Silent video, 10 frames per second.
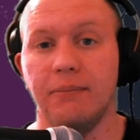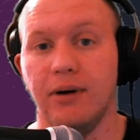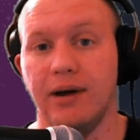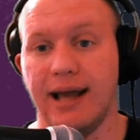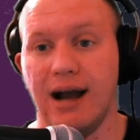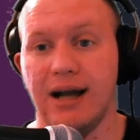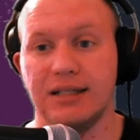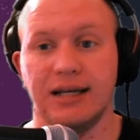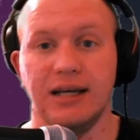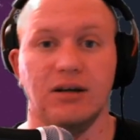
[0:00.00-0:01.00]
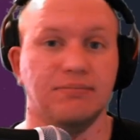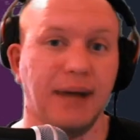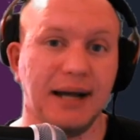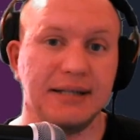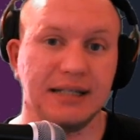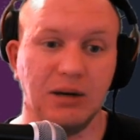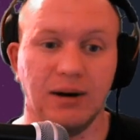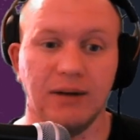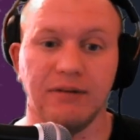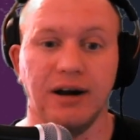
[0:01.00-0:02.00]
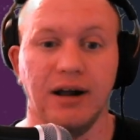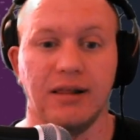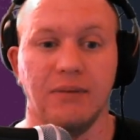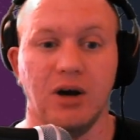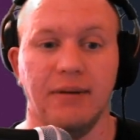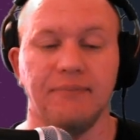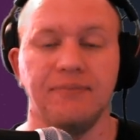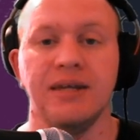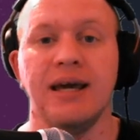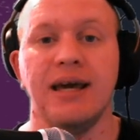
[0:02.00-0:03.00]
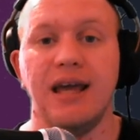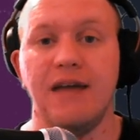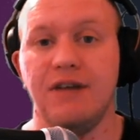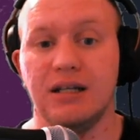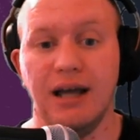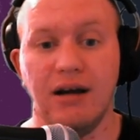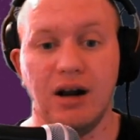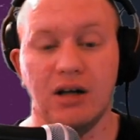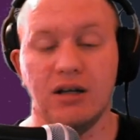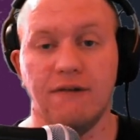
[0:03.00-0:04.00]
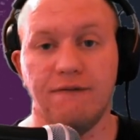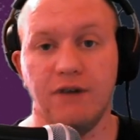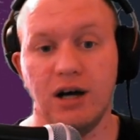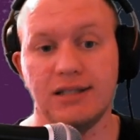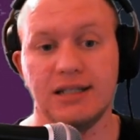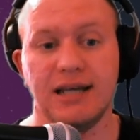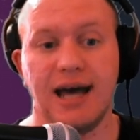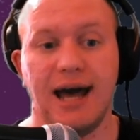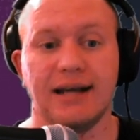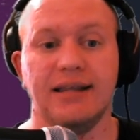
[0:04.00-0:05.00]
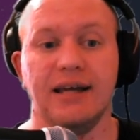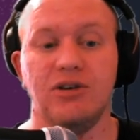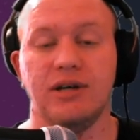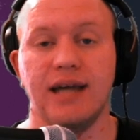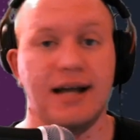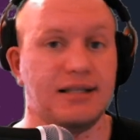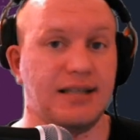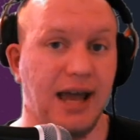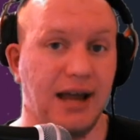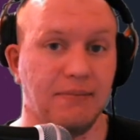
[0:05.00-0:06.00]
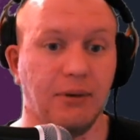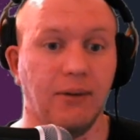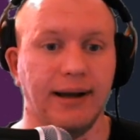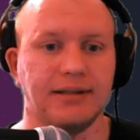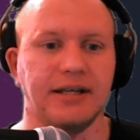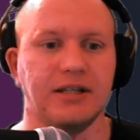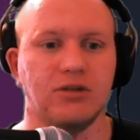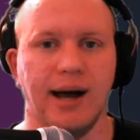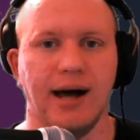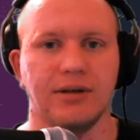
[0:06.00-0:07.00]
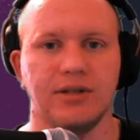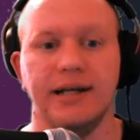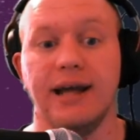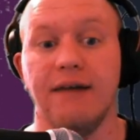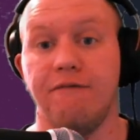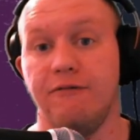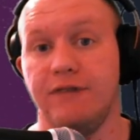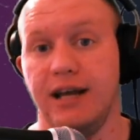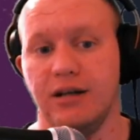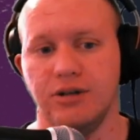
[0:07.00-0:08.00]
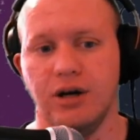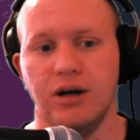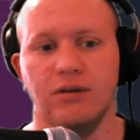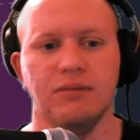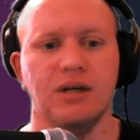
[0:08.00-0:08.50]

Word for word: per character kill, basically what we've got at the moment. If you clear it on your first attack, then you get 10 points as well, so you get 15 in total